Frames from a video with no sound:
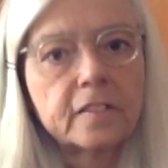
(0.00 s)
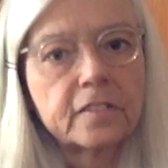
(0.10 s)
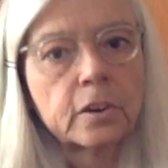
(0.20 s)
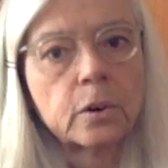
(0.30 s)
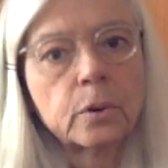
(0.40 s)

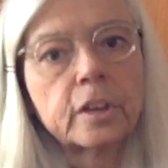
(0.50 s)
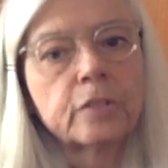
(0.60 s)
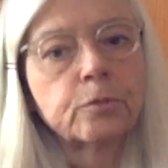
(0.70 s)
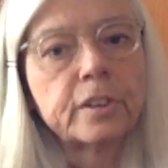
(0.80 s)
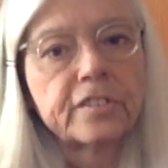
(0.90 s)
And
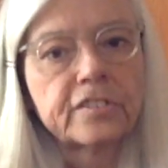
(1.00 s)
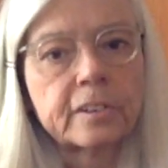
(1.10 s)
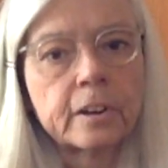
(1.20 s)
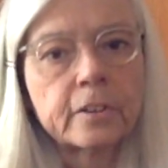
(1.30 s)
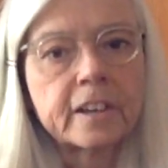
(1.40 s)
so if we
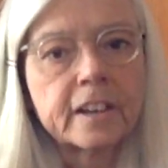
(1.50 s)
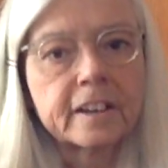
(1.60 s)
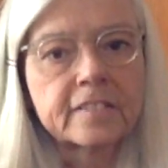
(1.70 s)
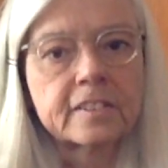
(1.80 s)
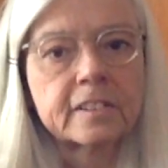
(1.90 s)
slow
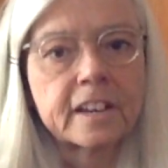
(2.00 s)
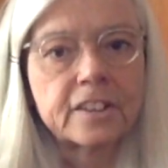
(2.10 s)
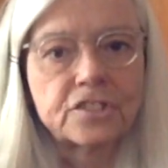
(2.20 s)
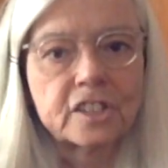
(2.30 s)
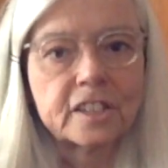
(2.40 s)
the
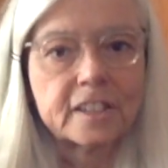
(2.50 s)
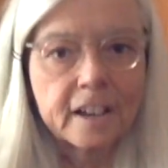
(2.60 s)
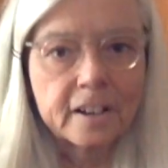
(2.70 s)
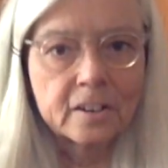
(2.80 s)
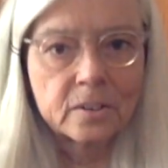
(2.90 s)

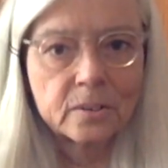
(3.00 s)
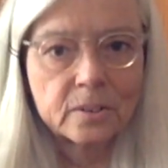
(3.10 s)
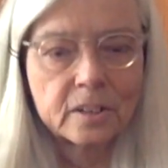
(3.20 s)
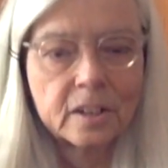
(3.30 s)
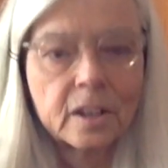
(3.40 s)
exhalation
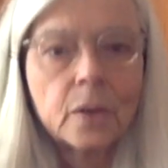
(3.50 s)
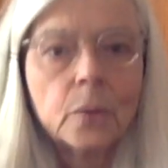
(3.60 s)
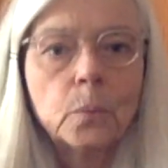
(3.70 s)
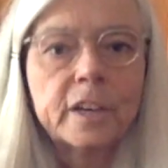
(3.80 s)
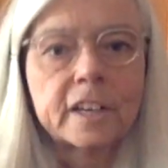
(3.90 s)
down,
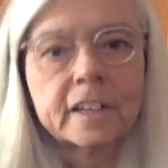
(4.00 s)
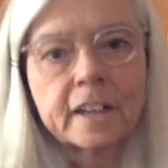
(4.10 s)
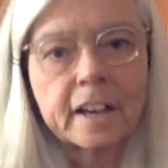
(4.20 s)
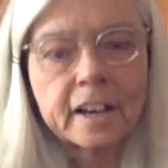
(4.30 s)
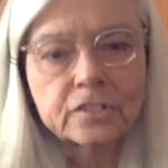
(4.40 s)
we
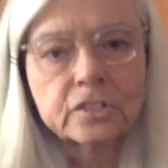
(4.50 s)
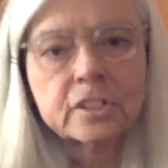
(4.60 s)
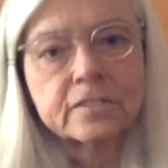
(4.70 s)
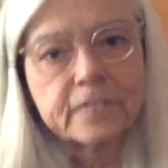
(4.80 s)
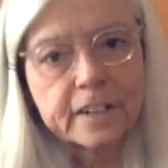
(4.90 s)
can
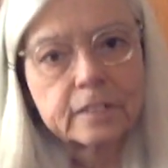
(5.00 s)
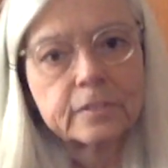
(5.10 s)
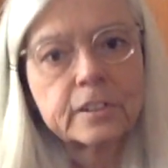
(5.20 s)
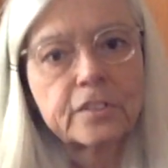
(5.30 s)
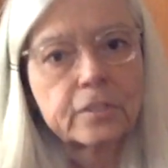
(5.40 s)
actually
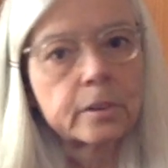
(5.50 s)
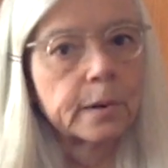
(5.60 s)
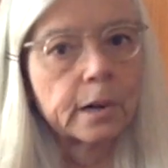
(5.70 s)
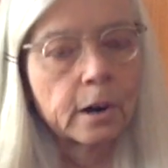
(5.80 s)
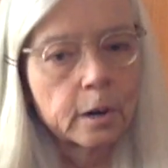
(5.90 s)
effectively
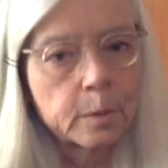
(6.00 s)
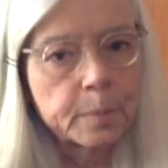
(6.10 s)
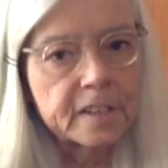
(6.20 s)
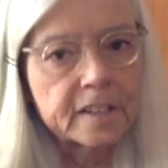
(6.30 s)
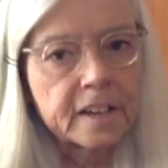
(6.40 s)
slow our
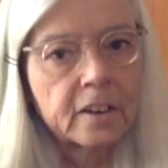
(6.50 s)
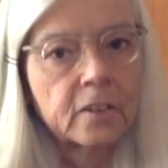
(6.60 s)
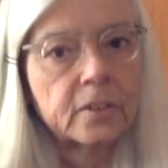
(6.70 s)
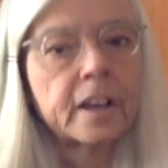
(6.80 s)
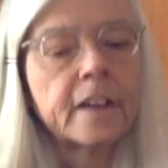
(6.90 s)
heartbeat
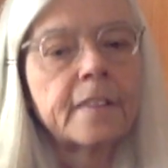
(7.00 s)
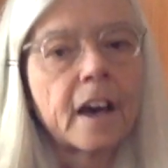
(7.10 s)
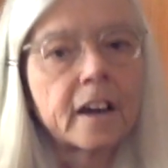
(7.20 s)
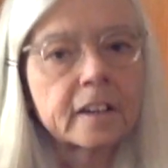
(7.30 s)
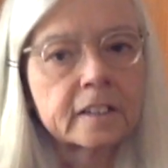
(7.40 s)
down,
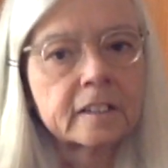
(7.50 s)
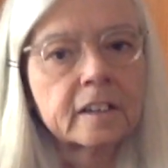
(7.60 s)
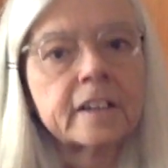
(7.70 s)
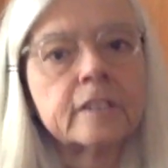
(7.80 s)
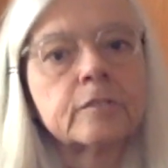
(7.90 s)
and that
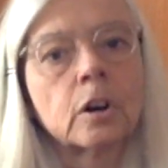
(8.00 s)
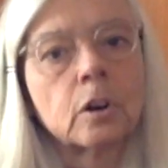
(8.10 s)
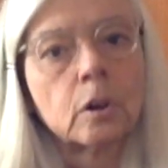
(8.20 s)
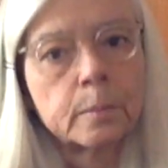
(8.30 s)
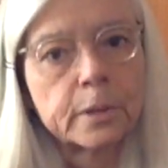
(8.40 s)
can kind
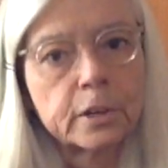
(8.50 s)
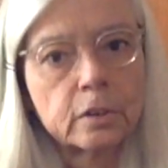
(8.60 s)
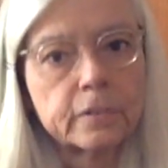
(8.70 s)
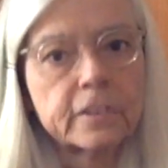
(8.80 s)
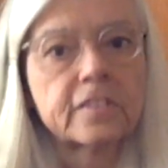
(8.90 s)
of calm
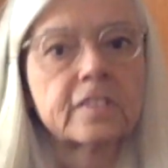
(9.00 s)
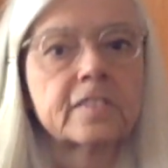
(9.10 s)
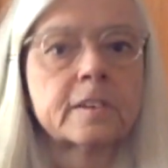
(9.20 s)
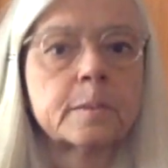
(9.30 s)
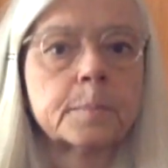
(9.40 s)
the nervous
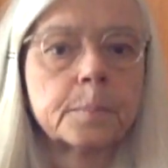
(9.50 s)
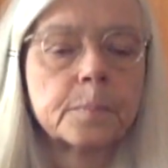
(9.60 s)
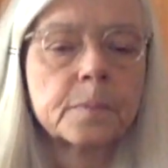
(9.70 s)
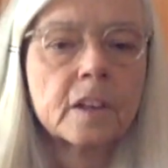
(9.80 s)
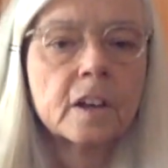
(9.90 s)

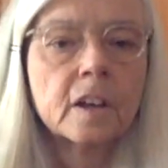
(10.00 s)
system.